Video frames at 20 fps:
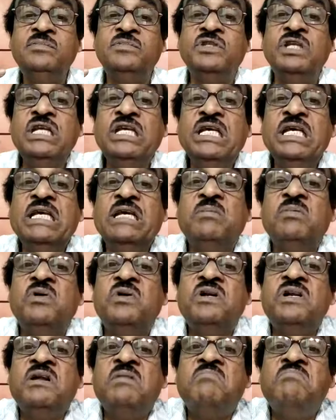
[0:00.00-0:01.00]
thinking
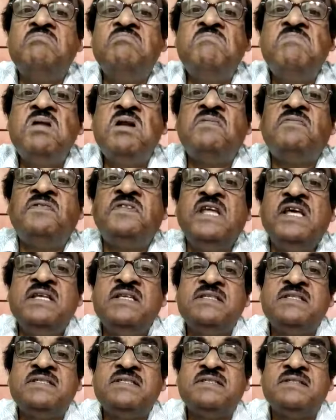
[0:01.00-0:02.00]
about number of
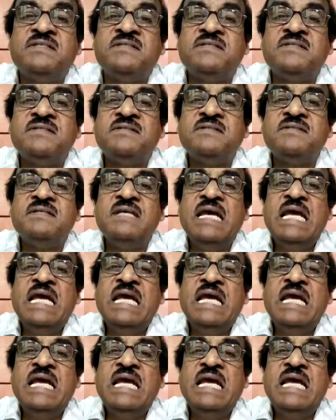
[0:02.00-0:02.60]
things.